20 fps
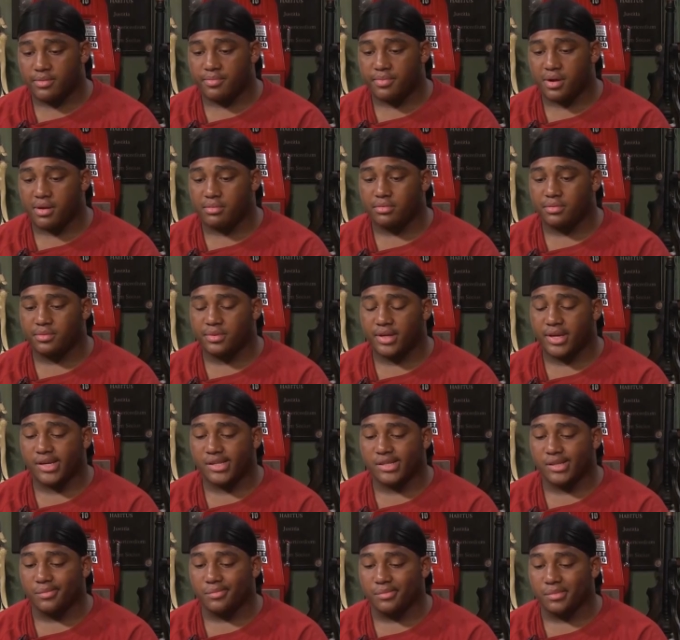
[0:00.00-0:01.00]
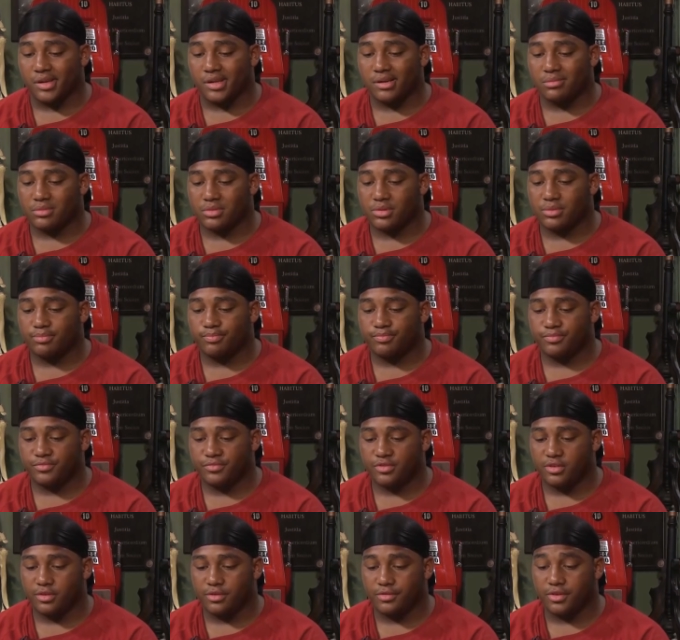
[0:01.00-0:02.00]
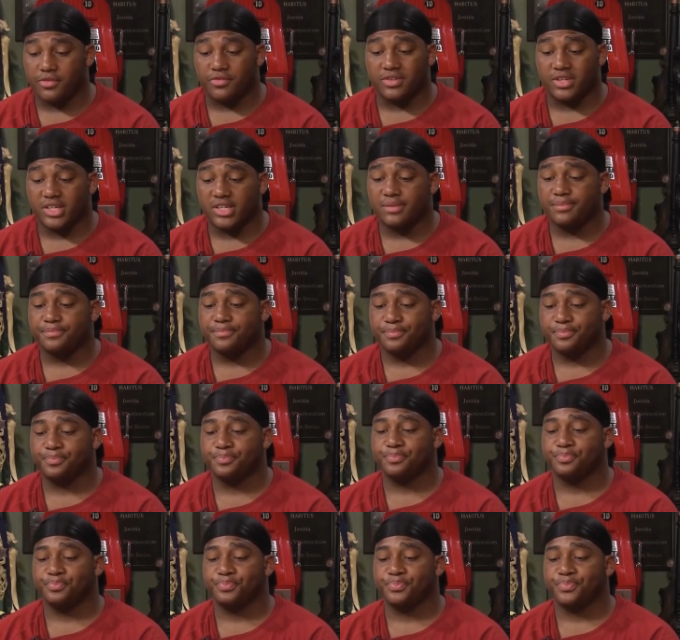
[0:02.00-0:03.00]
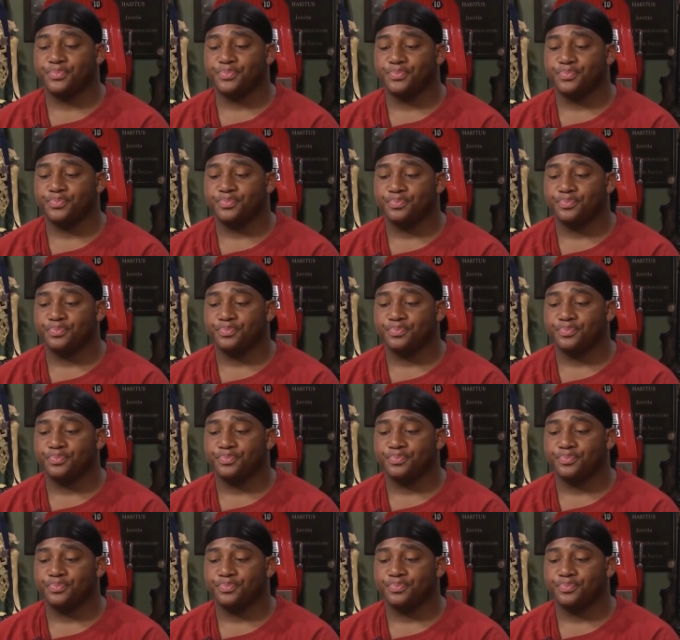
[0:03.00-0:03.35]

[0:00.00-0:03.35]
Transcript: Probably at the minimum, 15. 15